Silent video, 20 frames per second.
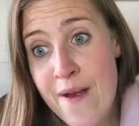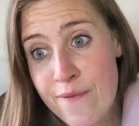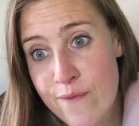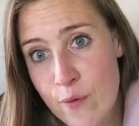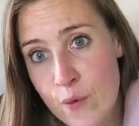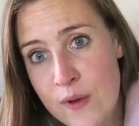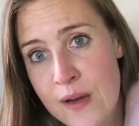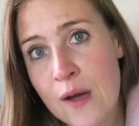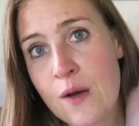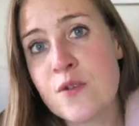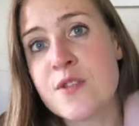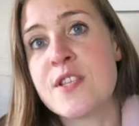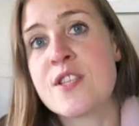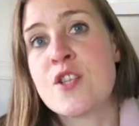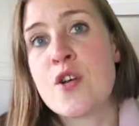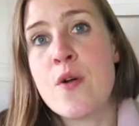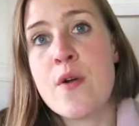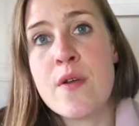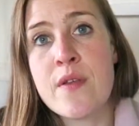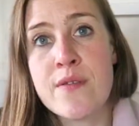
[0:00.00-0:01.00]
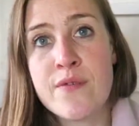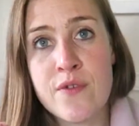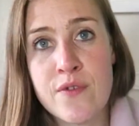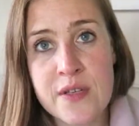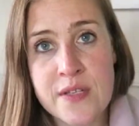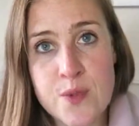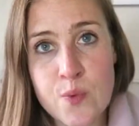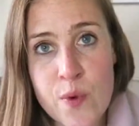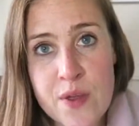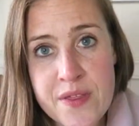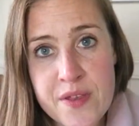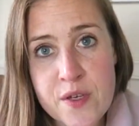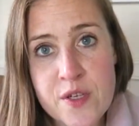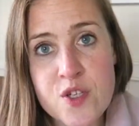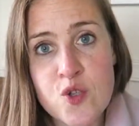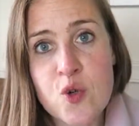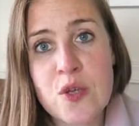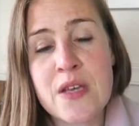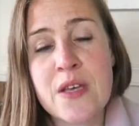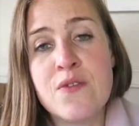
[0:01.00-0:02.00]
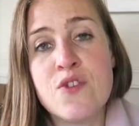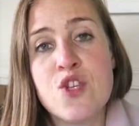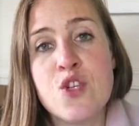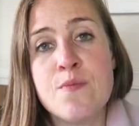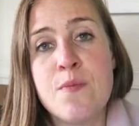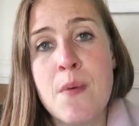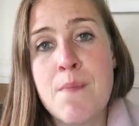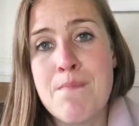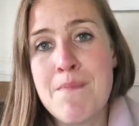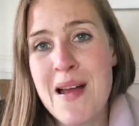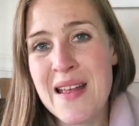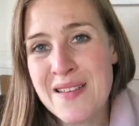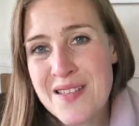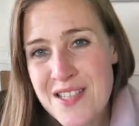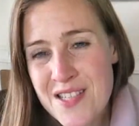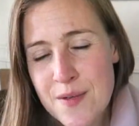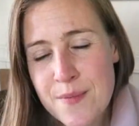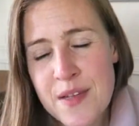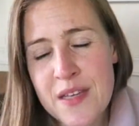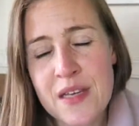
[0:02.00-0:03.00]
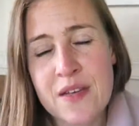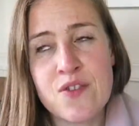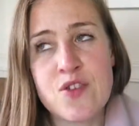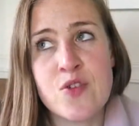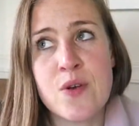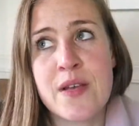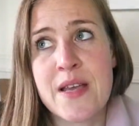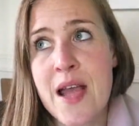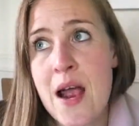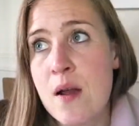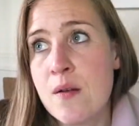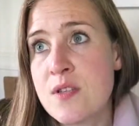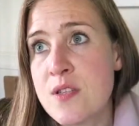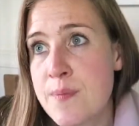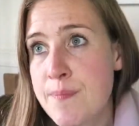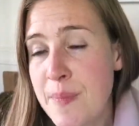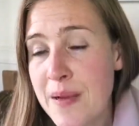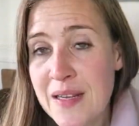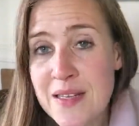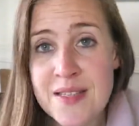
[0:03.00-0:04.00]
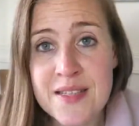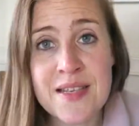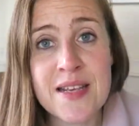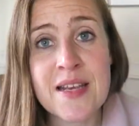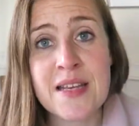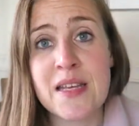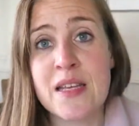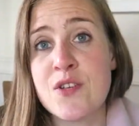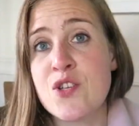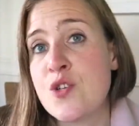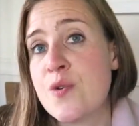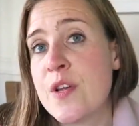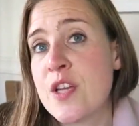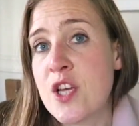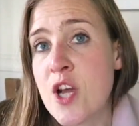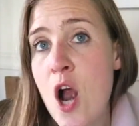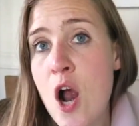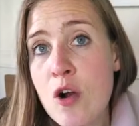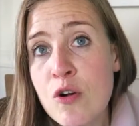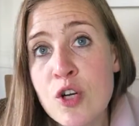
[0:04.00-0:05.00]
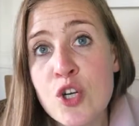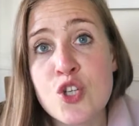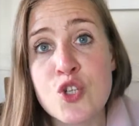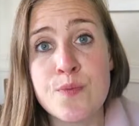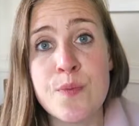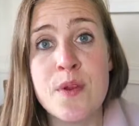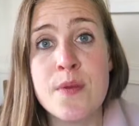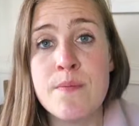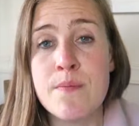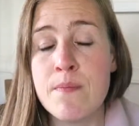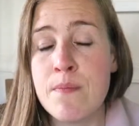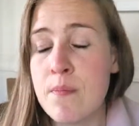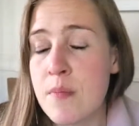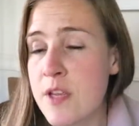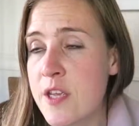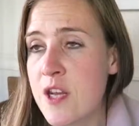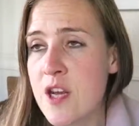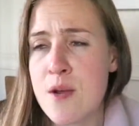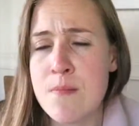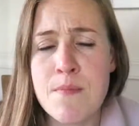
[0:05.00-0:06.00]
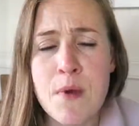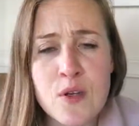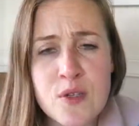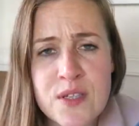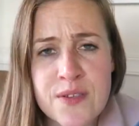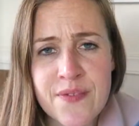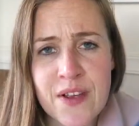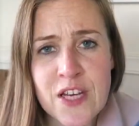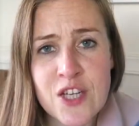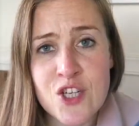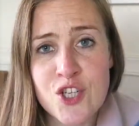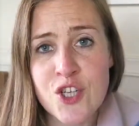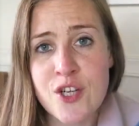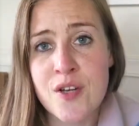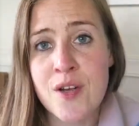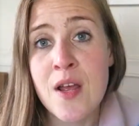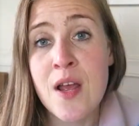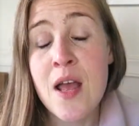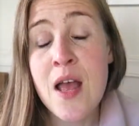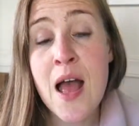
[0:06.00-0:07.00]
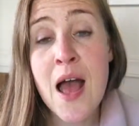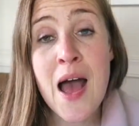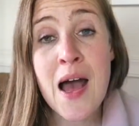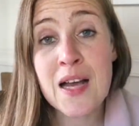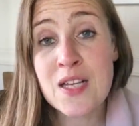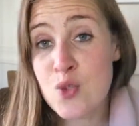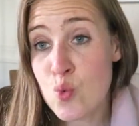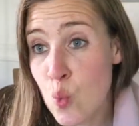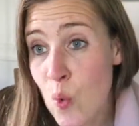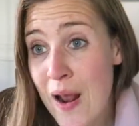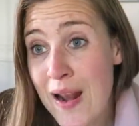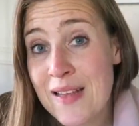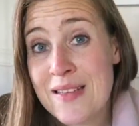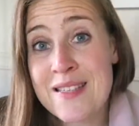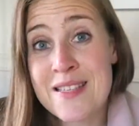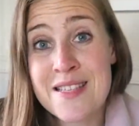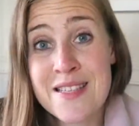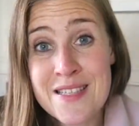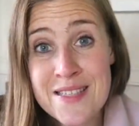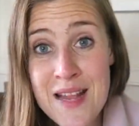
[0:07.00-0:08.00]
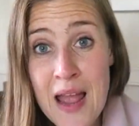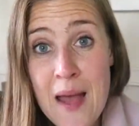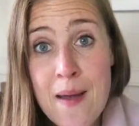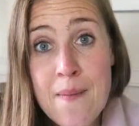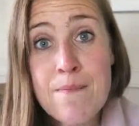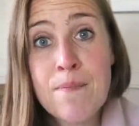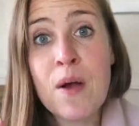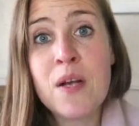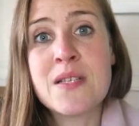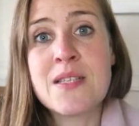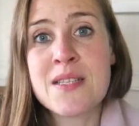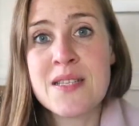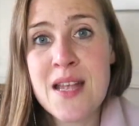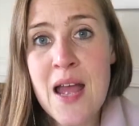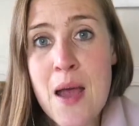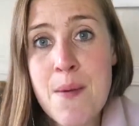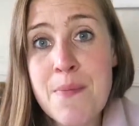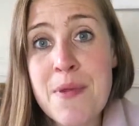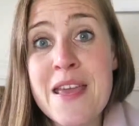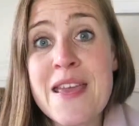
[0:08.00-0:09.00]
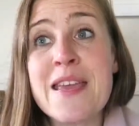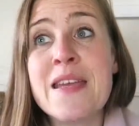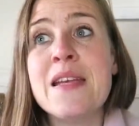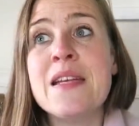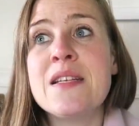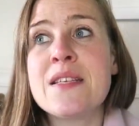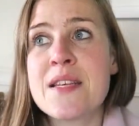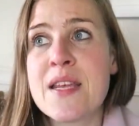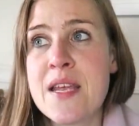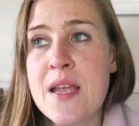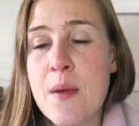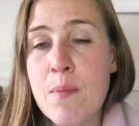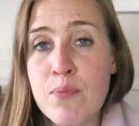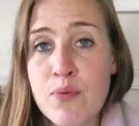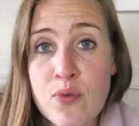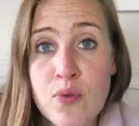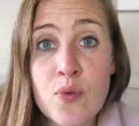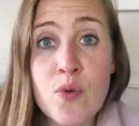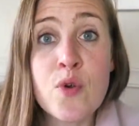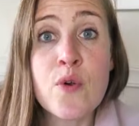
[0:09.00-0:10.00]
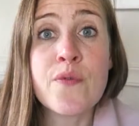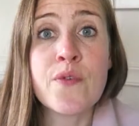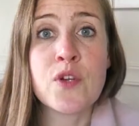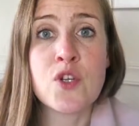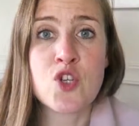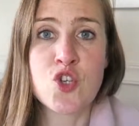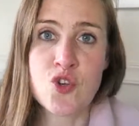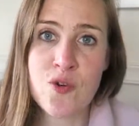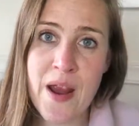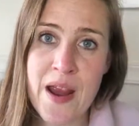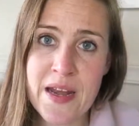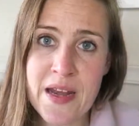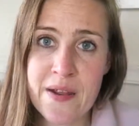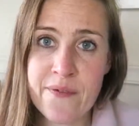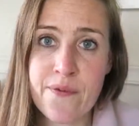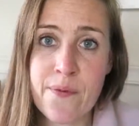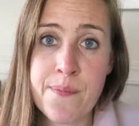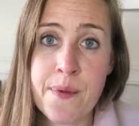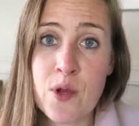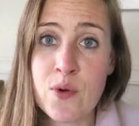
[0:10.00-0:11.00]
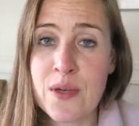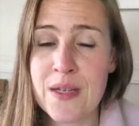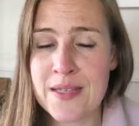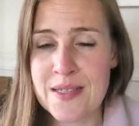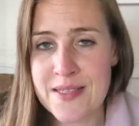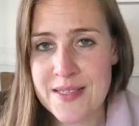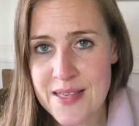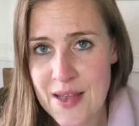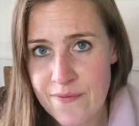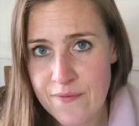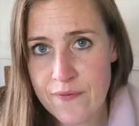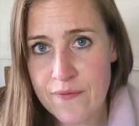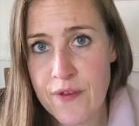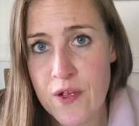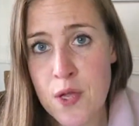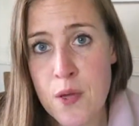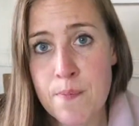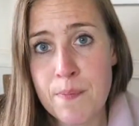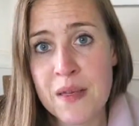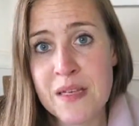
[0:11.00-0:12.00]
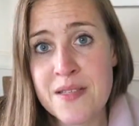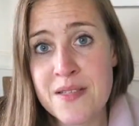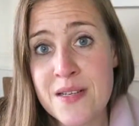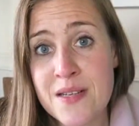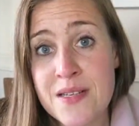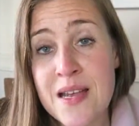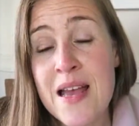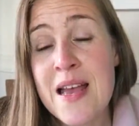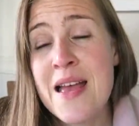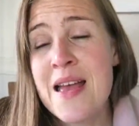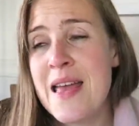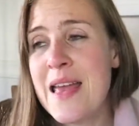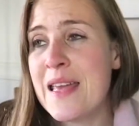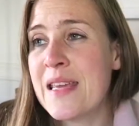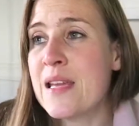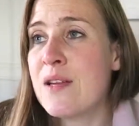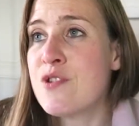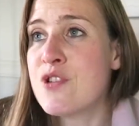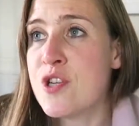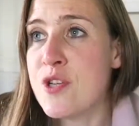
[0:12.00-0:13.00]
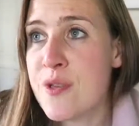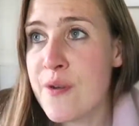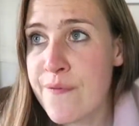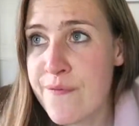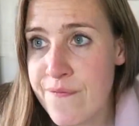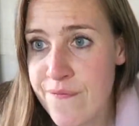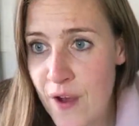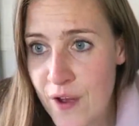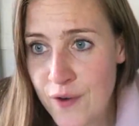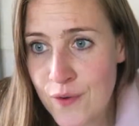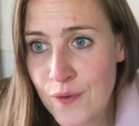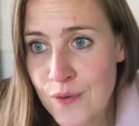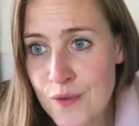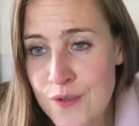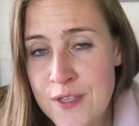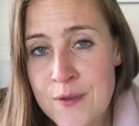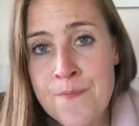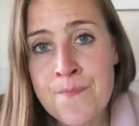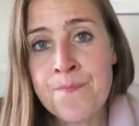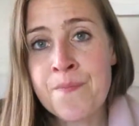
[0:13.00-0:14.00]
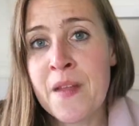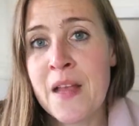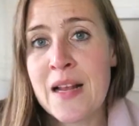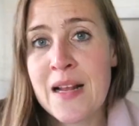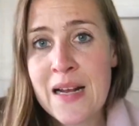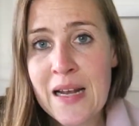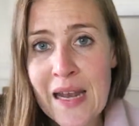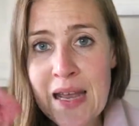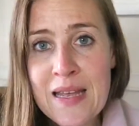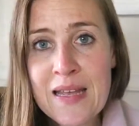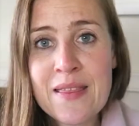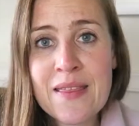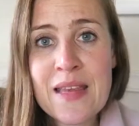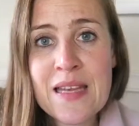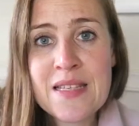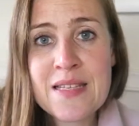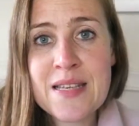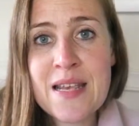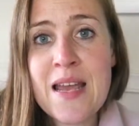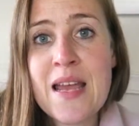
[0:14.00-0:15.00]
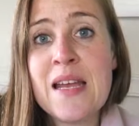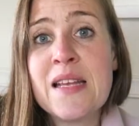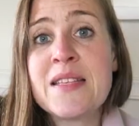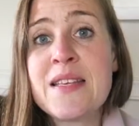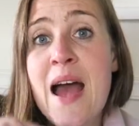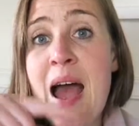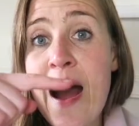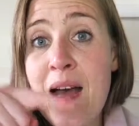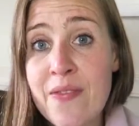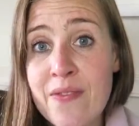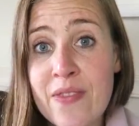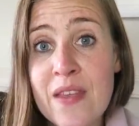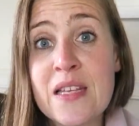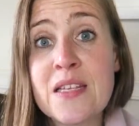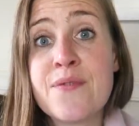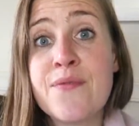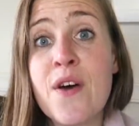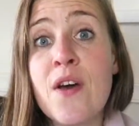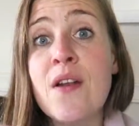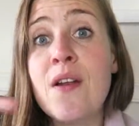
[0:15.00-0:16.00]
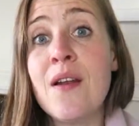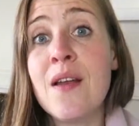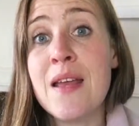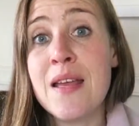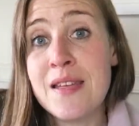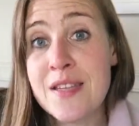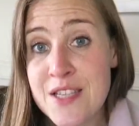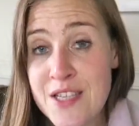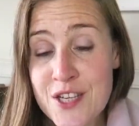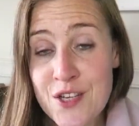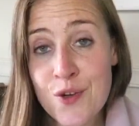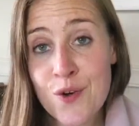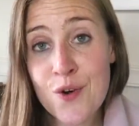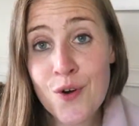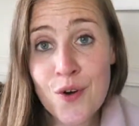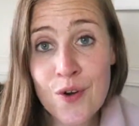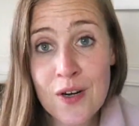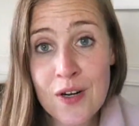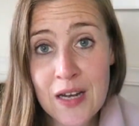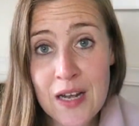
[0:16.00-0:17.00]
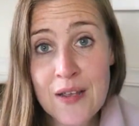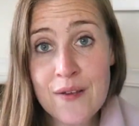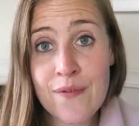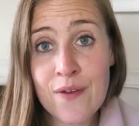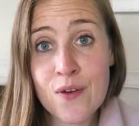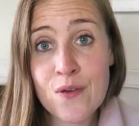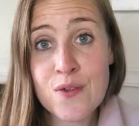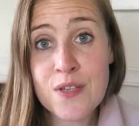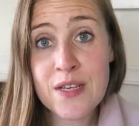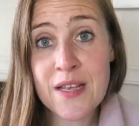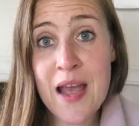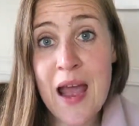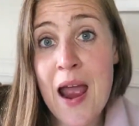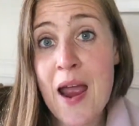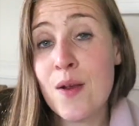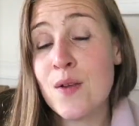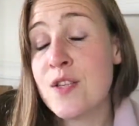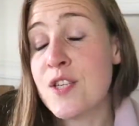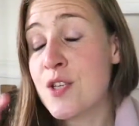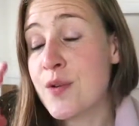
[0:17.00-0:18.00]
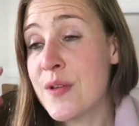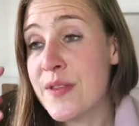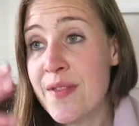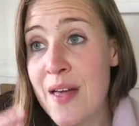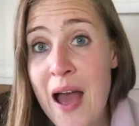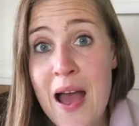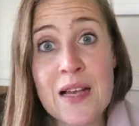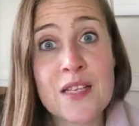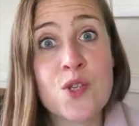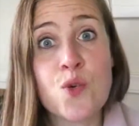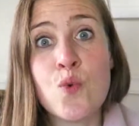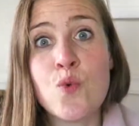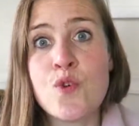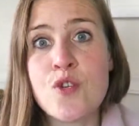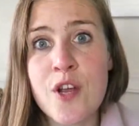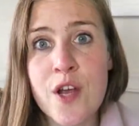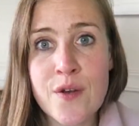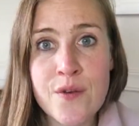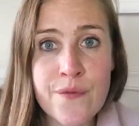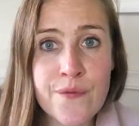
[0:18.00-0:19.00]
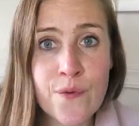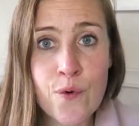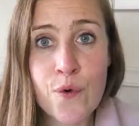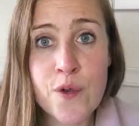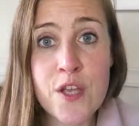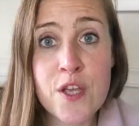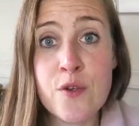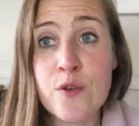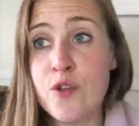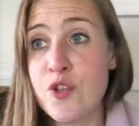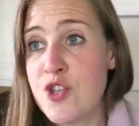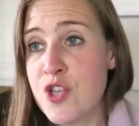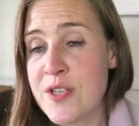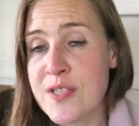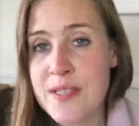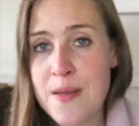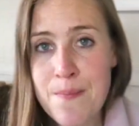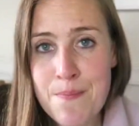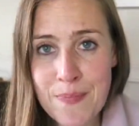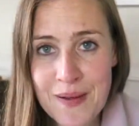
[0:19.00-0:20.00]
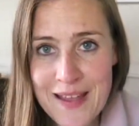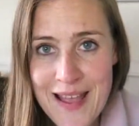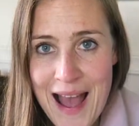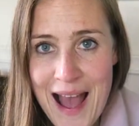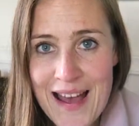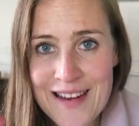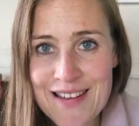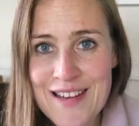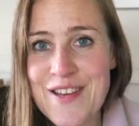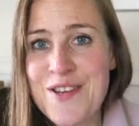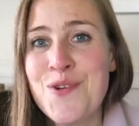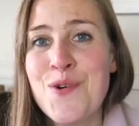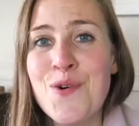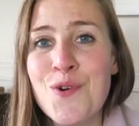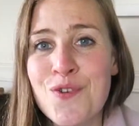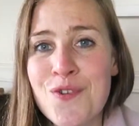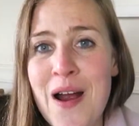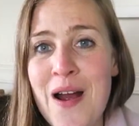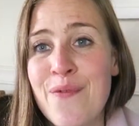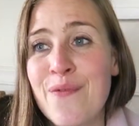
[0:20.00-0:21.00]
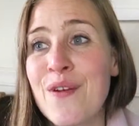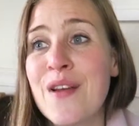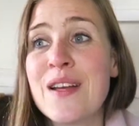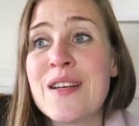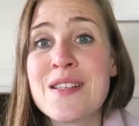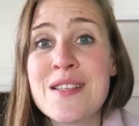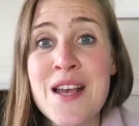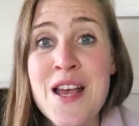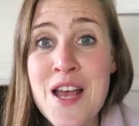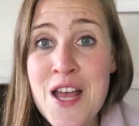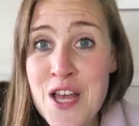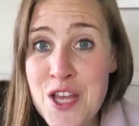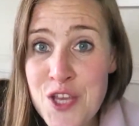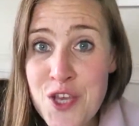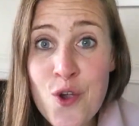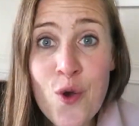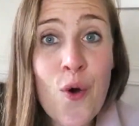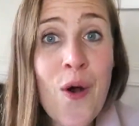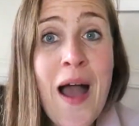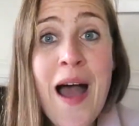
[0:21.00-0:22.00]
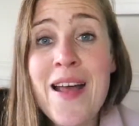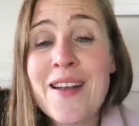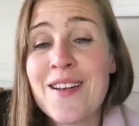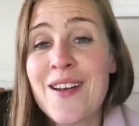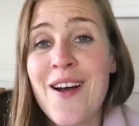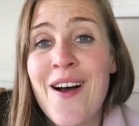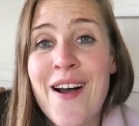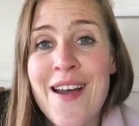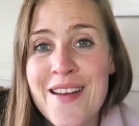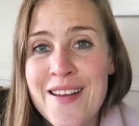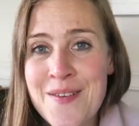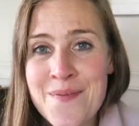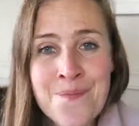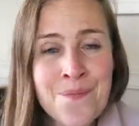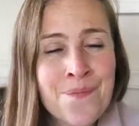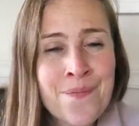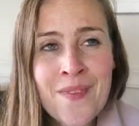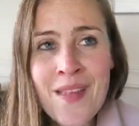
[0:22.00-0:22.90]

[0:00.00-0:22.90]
everyone else is going through this with you, so it gives you momentum, it gives you accountability, it gives you encouragement, you know, motivation, as well as step-by-step, easy, proven training for building a 7-figure business. It gives you the funnels. Click this here to add this funnel into your Clickfunnels account. So that's all done for you. You just simply add in your graphics, your headline.